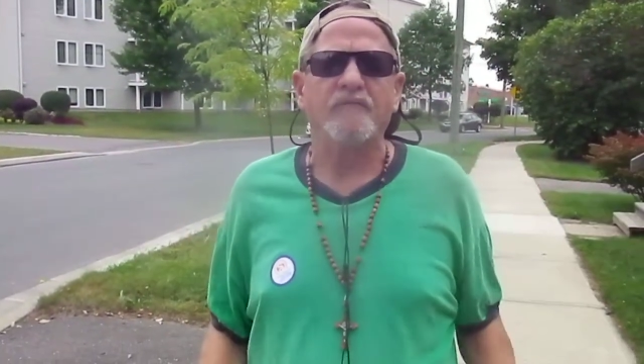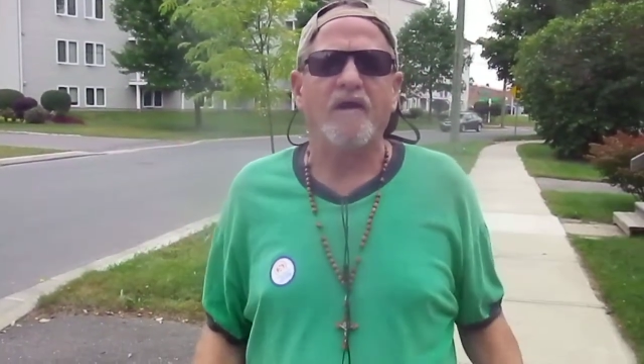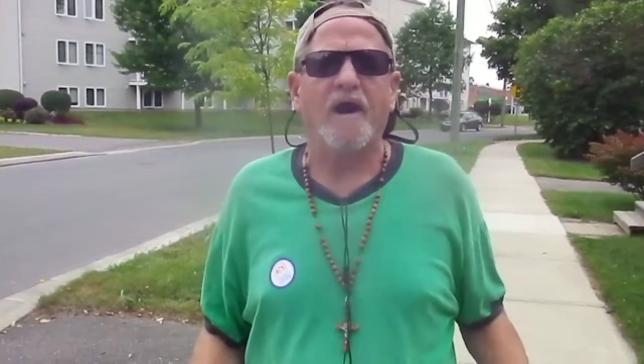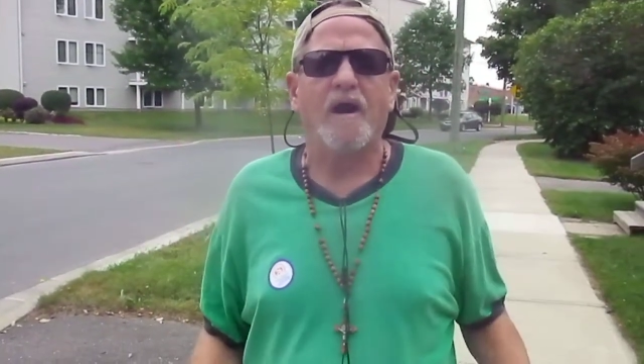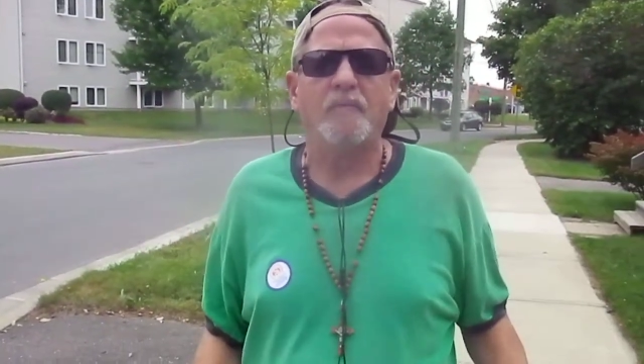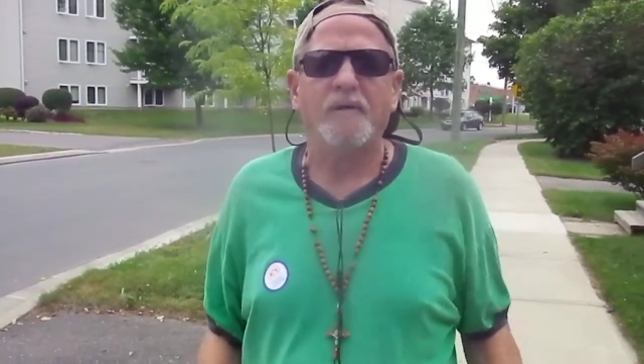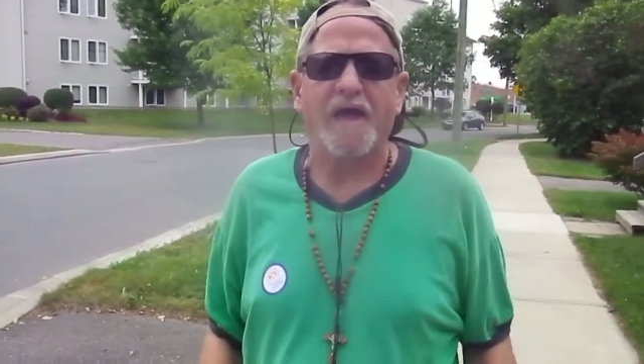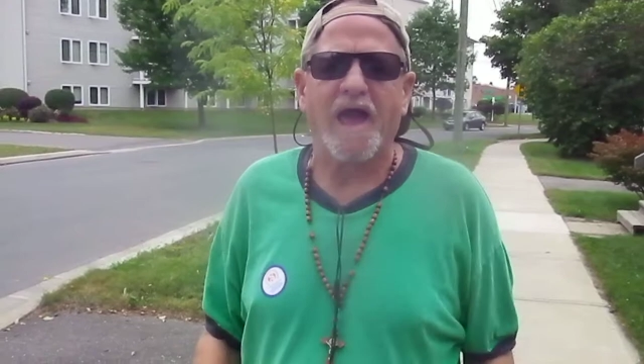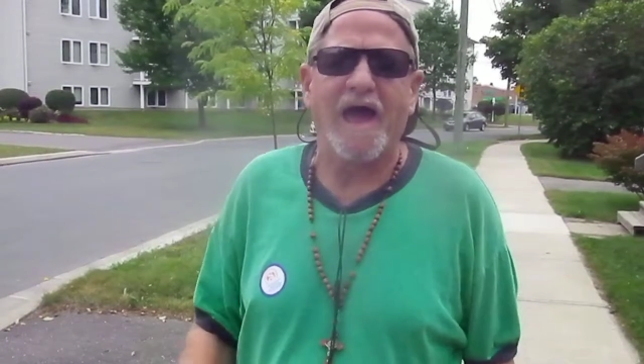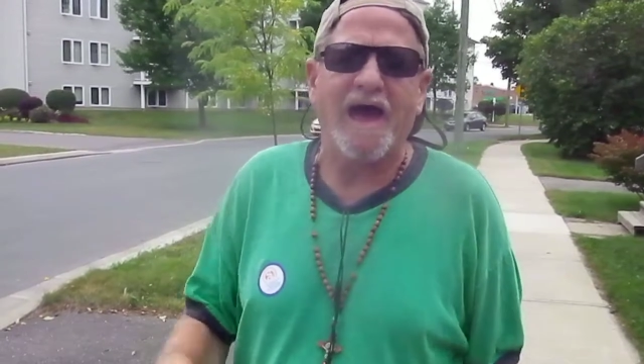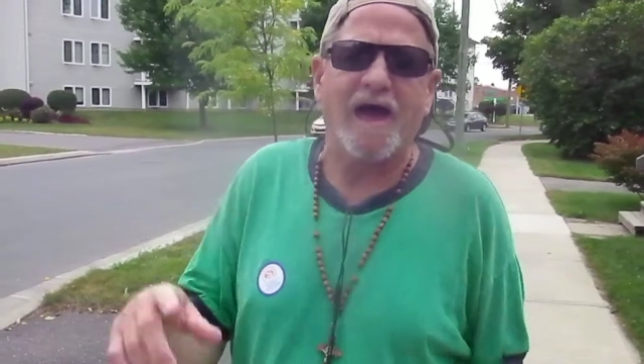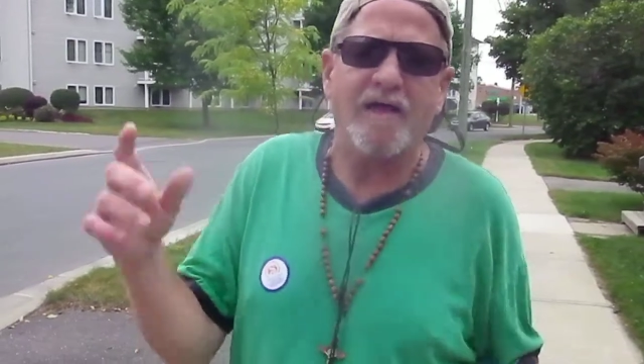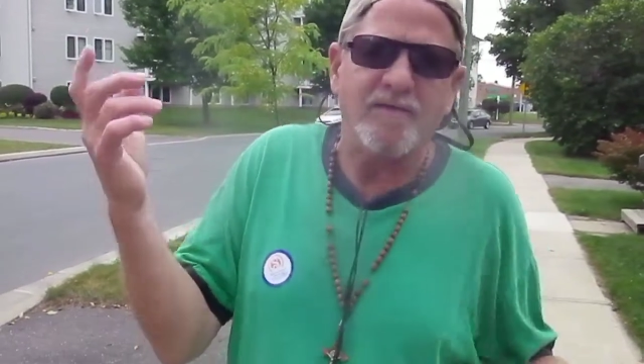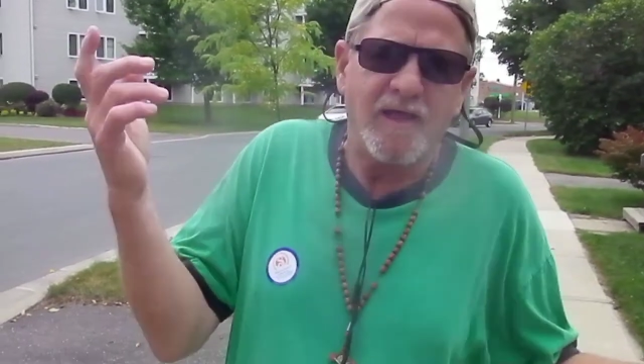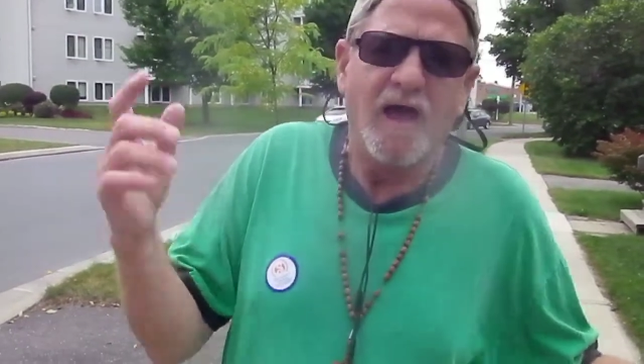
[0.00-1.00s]
You wanna give a
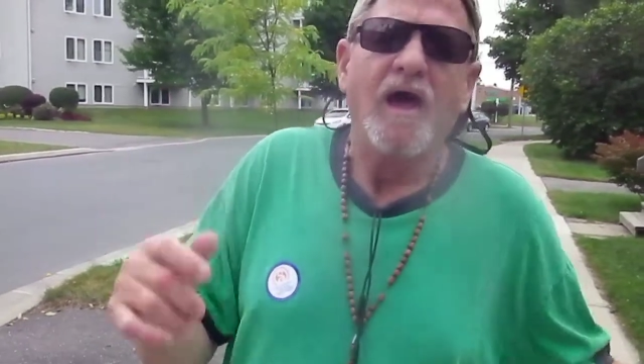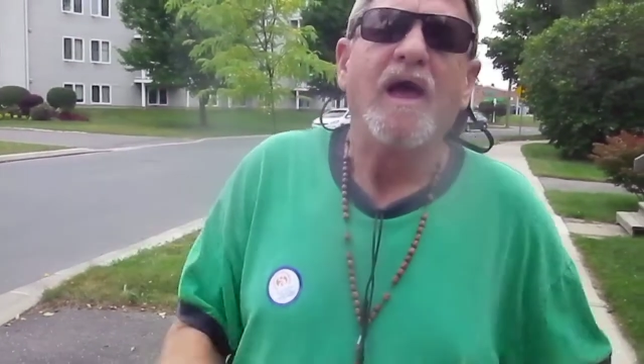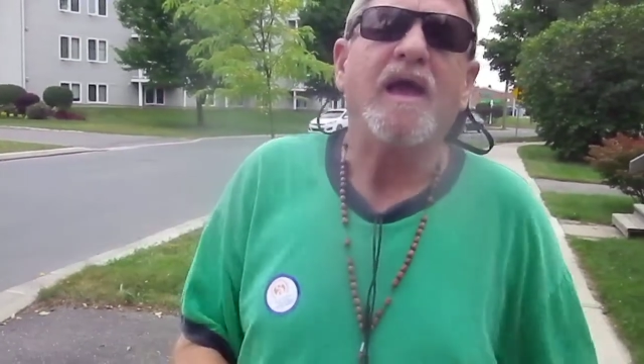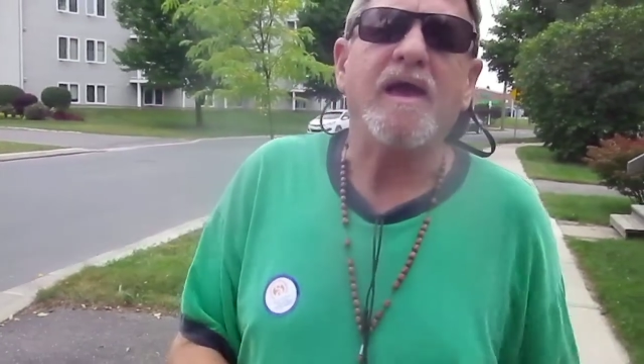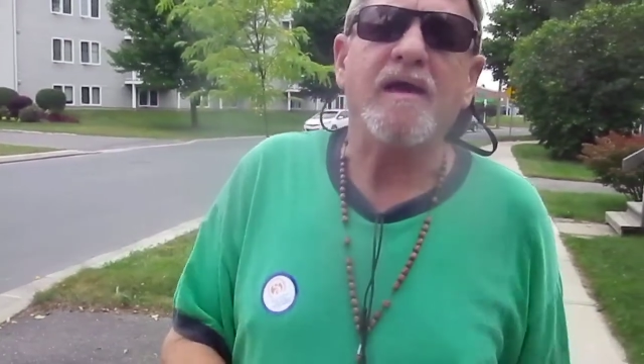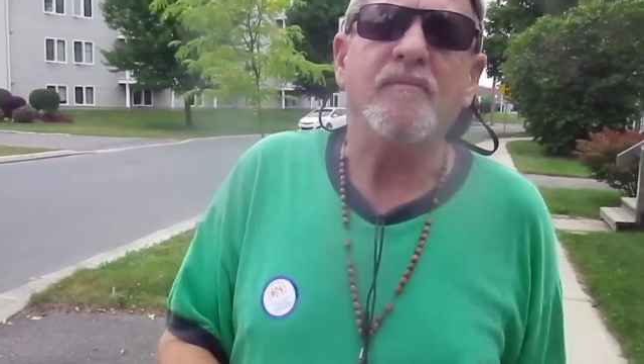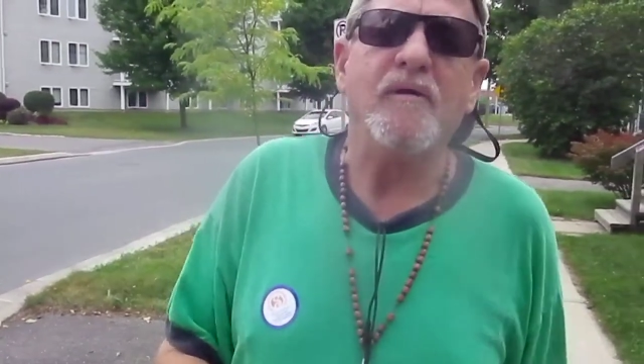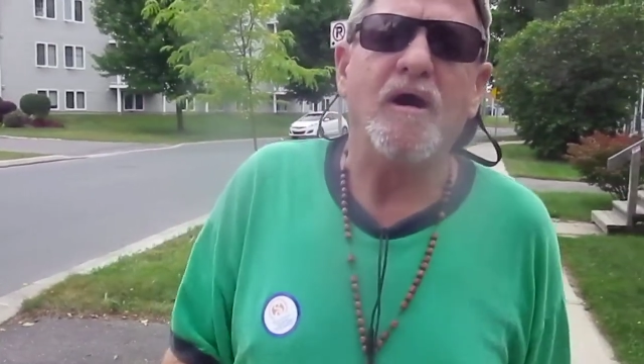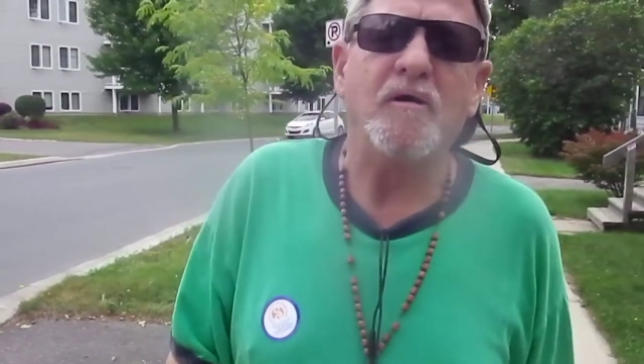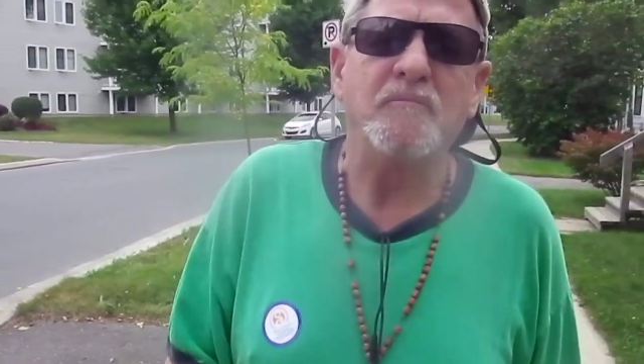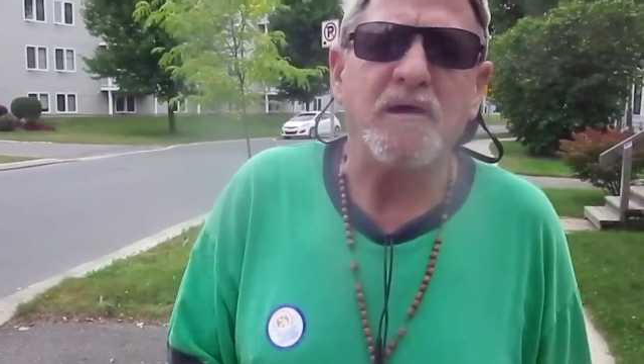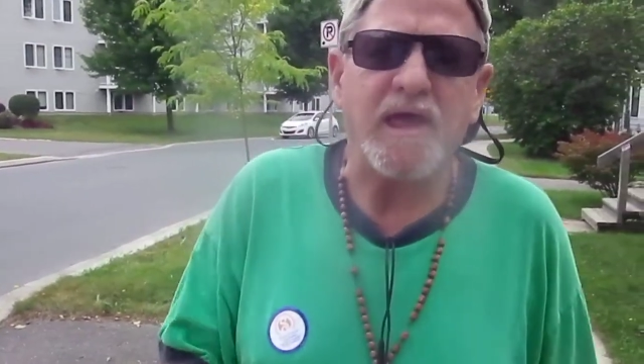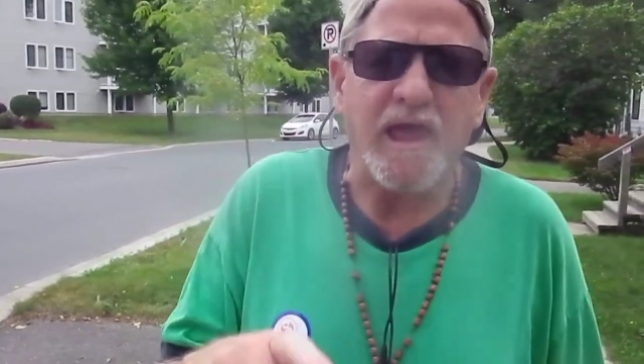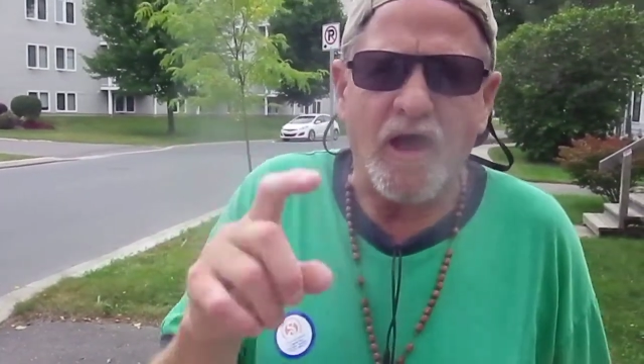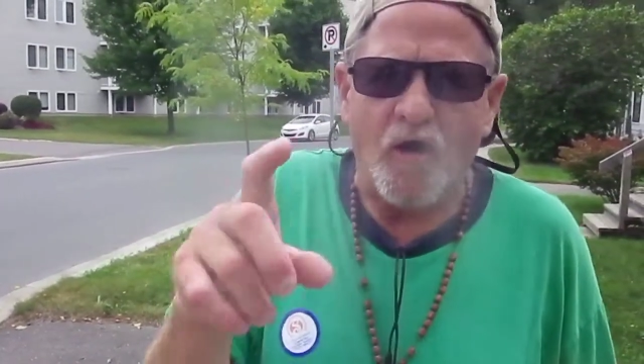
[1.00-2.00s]
helping hand?
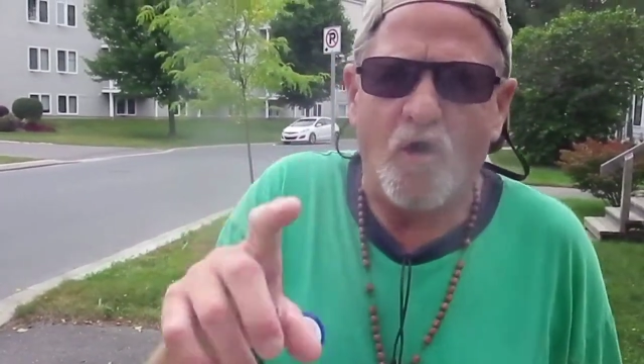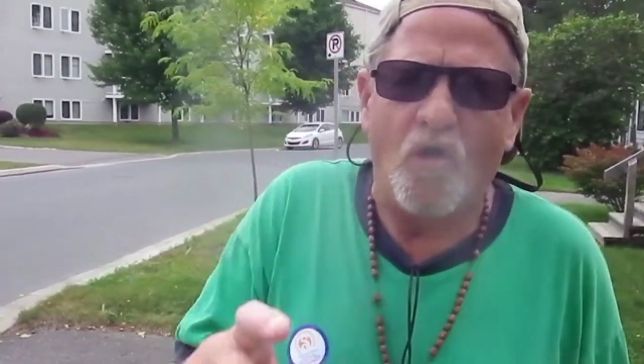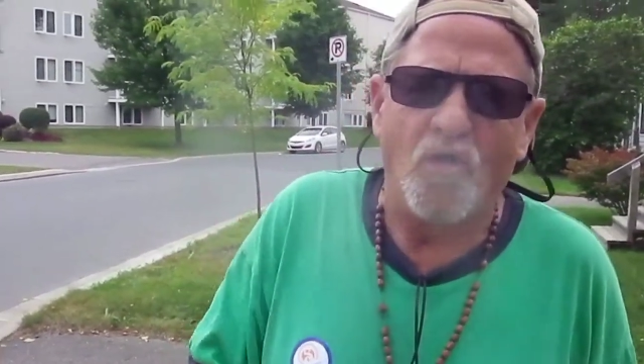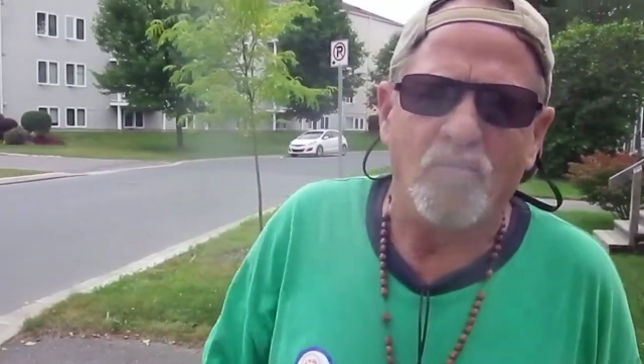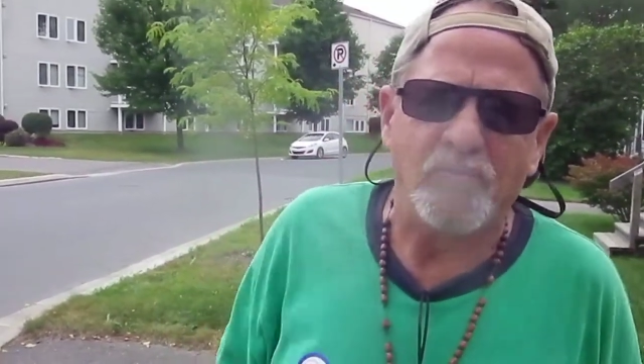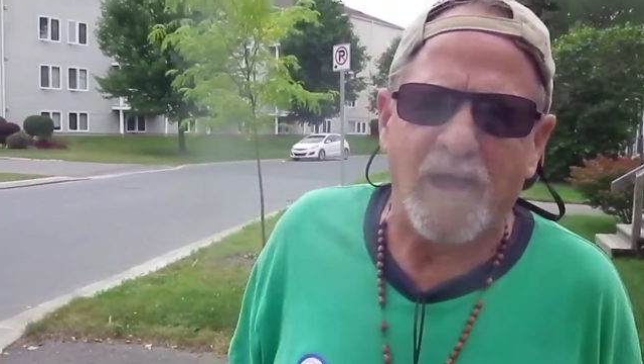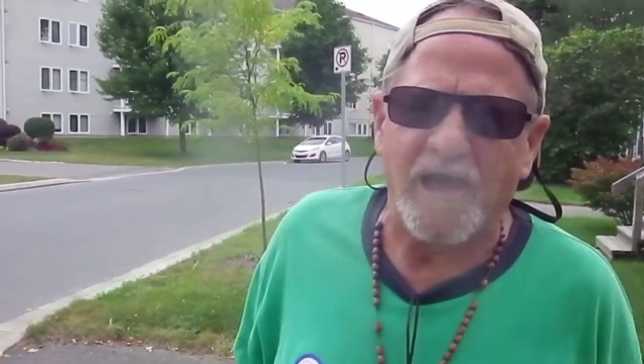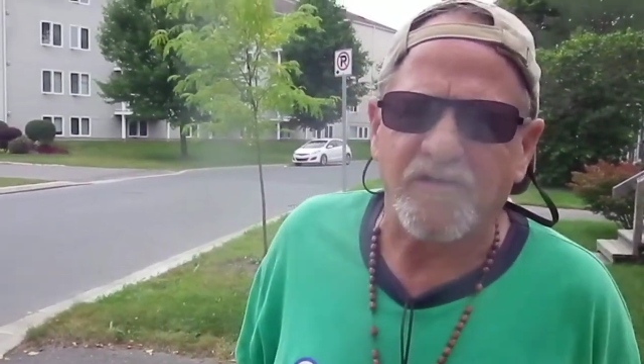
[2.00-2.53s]
Email me